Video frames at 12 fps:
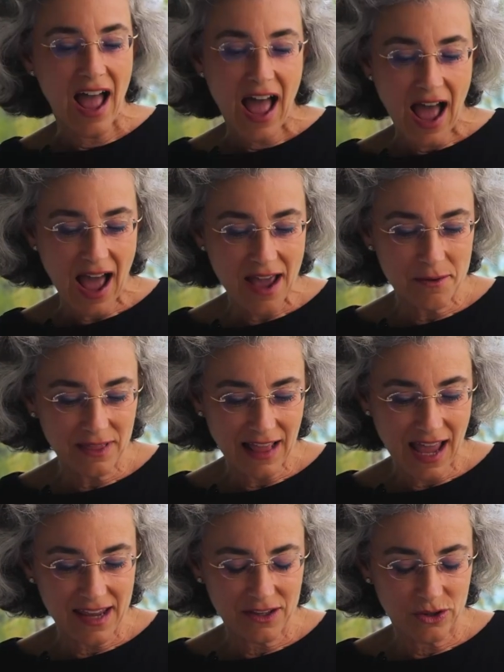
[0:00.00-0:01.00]
I would
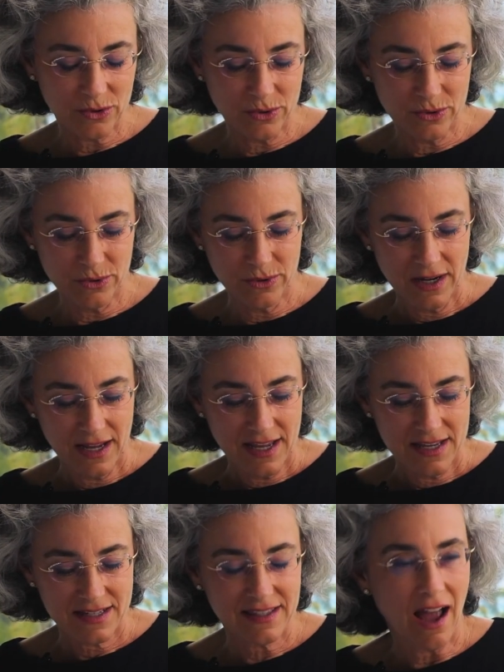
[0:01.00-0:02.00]
like to
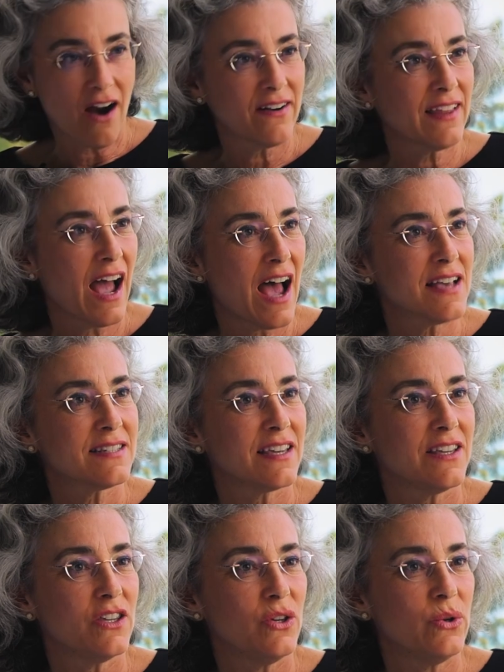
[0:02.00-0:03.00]
start asking
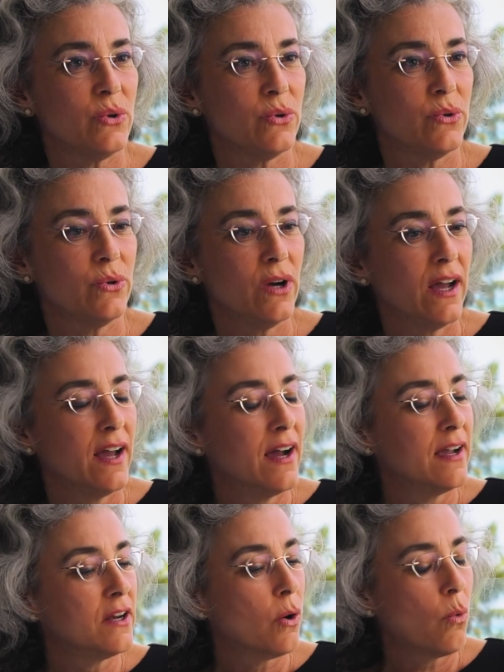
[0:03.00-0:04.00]
you,
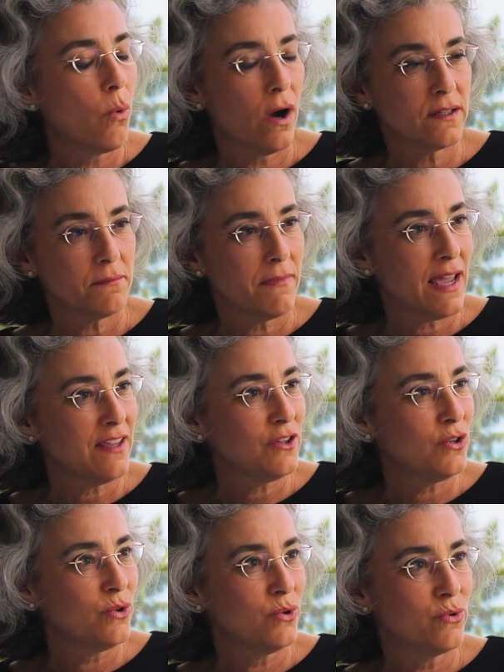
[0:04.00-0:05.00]
what made
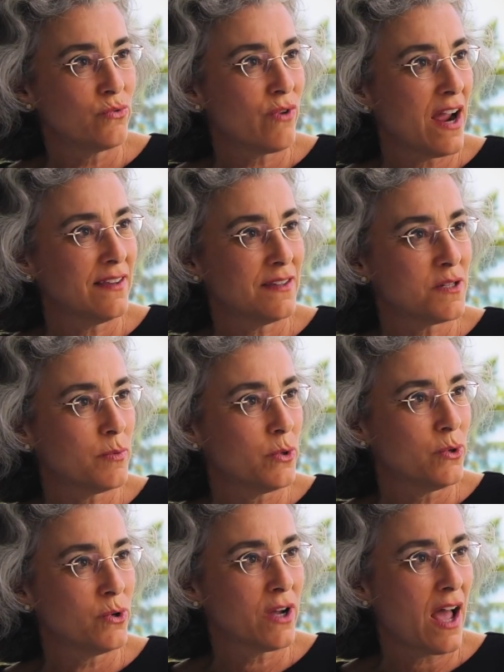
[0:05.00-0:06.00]
you write this
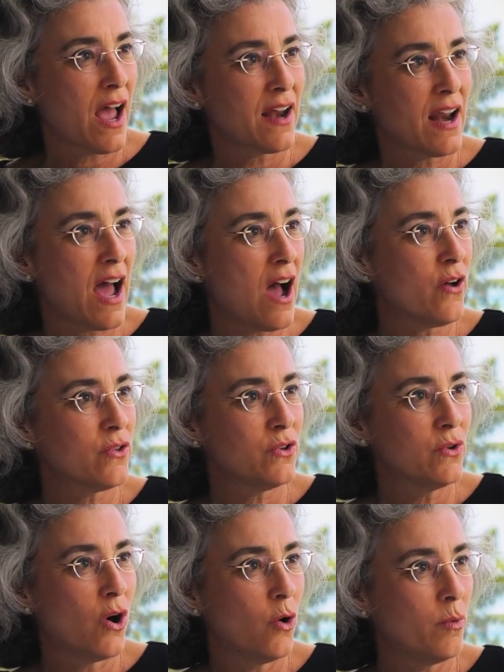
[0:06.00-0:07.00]
book, and how do
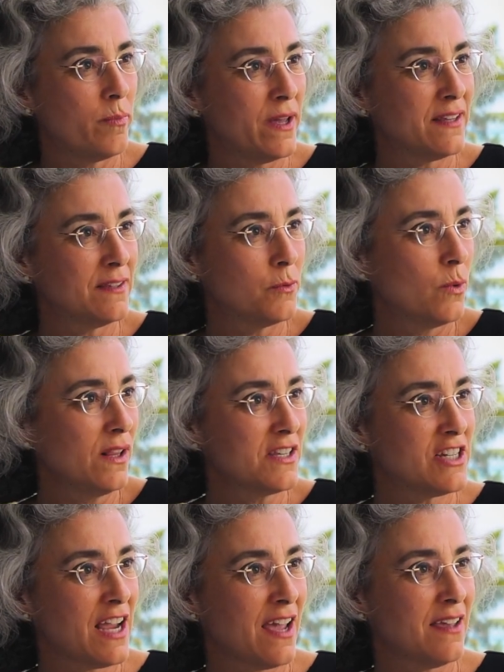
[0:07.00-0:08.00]
you hope it will
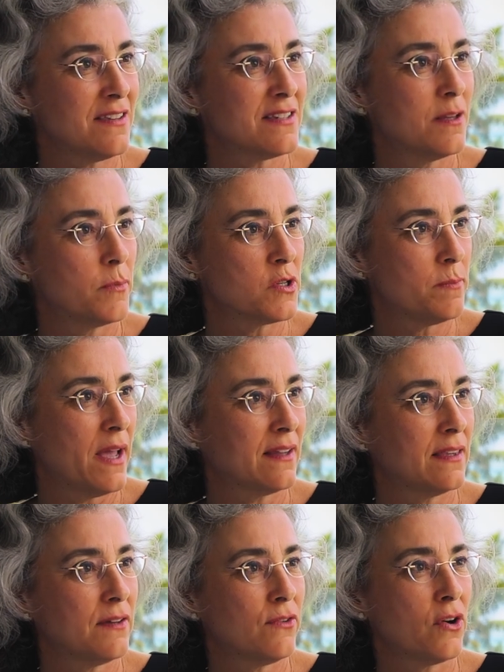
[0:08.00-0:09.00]
change the
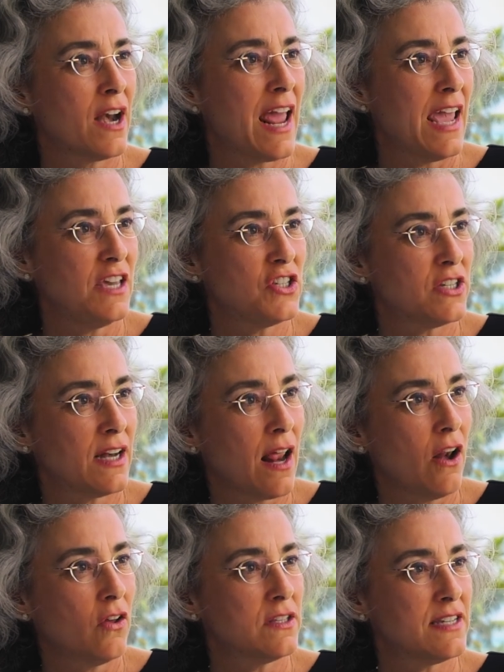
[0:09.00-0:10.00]
perspective on aging and
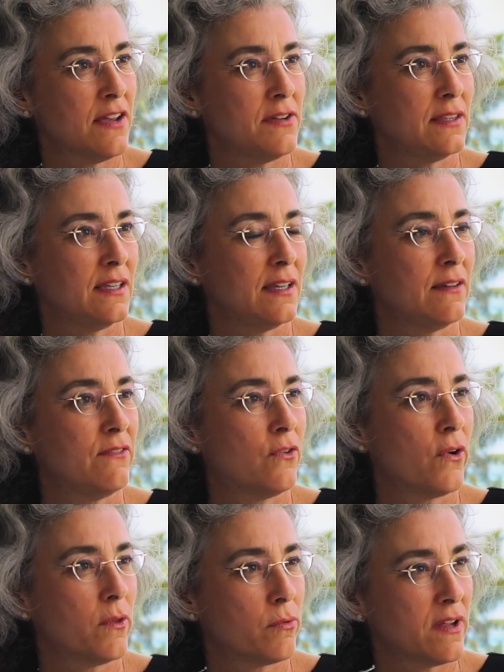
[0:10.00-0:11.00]
longevity for
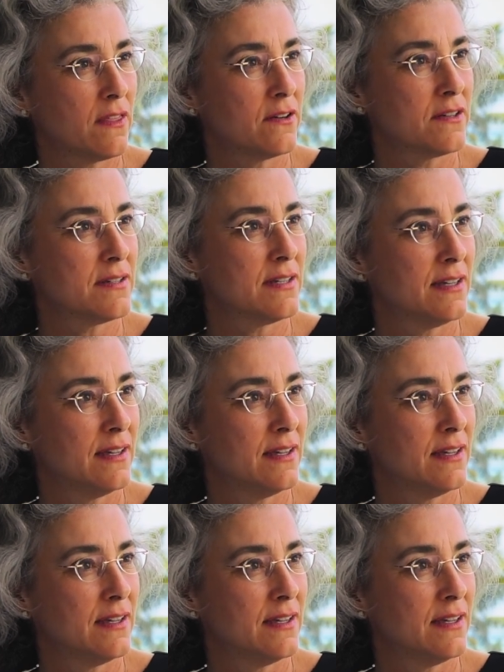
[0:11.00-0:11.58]
the readers?